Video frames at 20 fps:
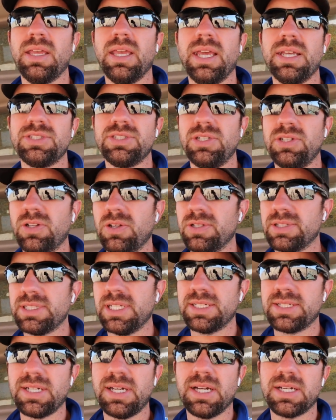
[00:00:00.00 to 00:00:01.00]
As you know, as
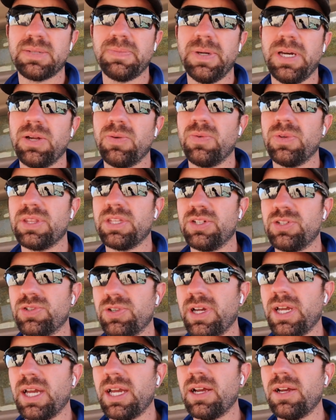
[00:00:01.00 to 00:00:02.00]
I talked about with the
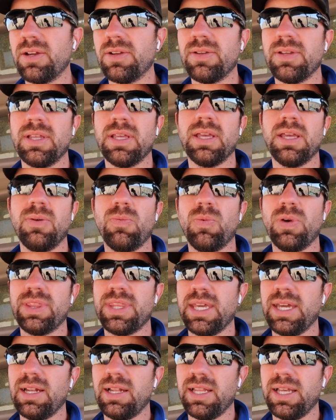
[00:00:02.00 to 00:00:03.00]
dryer, what
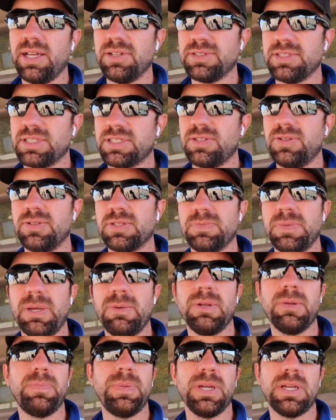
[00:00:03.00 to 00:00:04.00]
that allows us to do is
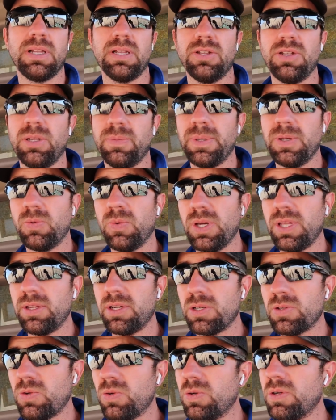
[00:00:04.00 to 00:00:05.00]
maybe to pick a little bit
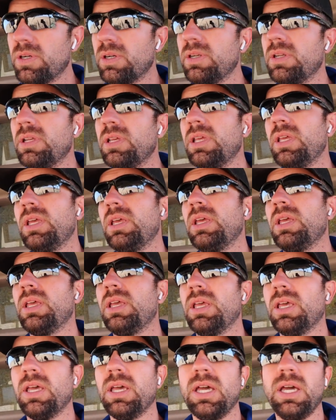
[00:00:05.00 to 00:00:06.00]
weather corn
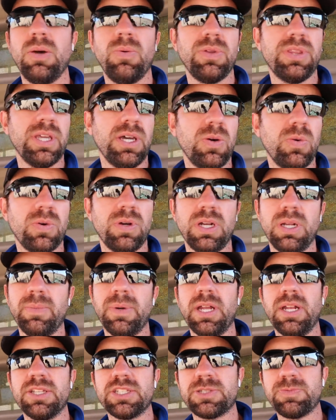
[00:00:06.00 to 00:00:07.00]
uh, without worrying
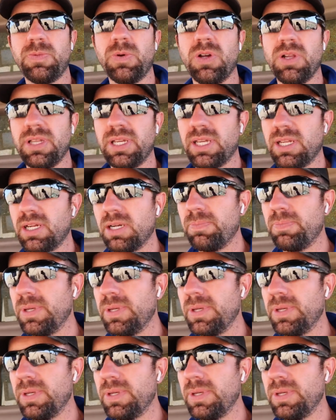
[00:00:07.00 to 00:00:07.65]
about it spoiling in our